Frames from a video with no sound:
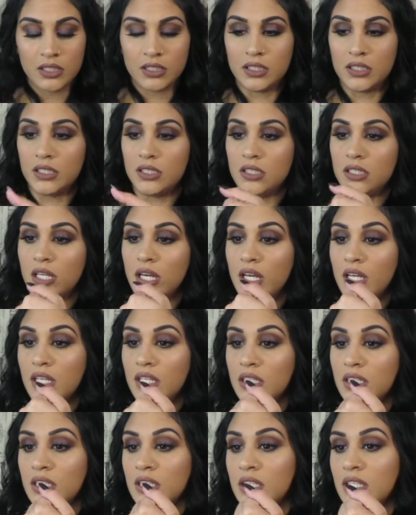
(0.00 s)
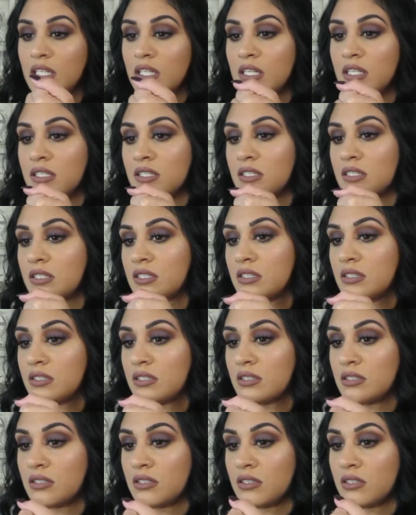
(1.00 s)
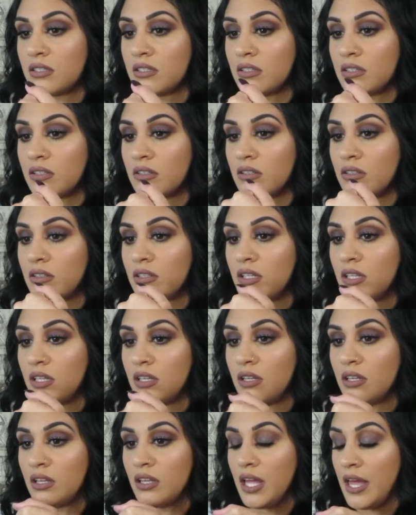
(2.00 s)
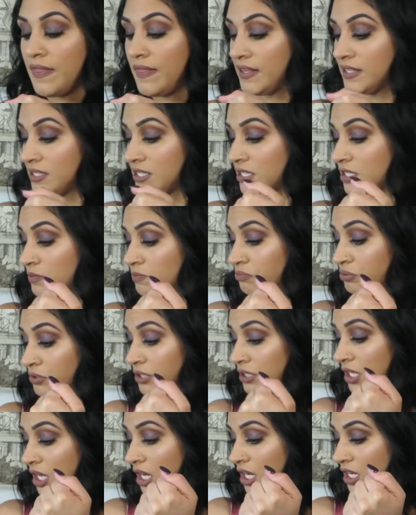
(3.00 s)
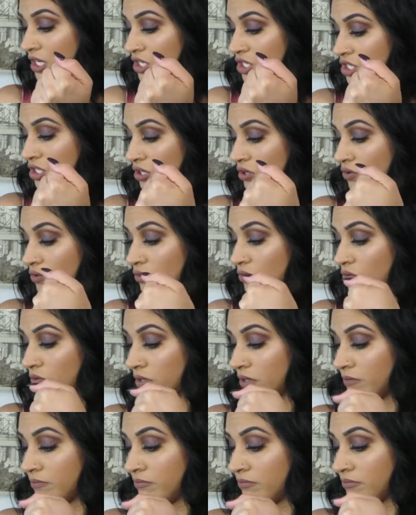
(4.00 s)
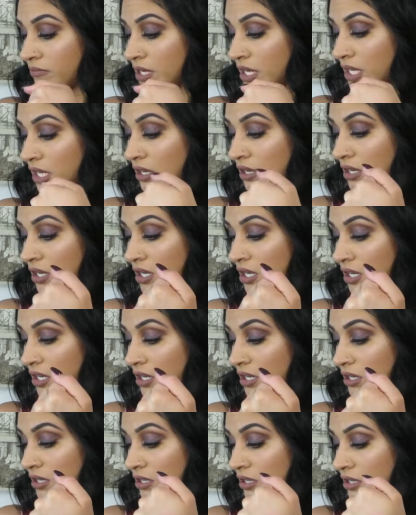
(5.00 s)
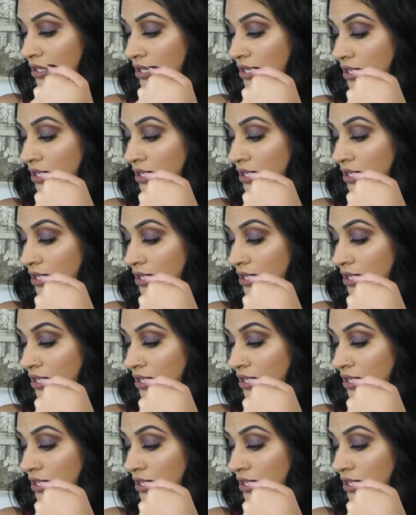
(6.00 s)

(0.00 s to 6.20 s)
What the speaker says: Yes. And this is blush. Oh my god.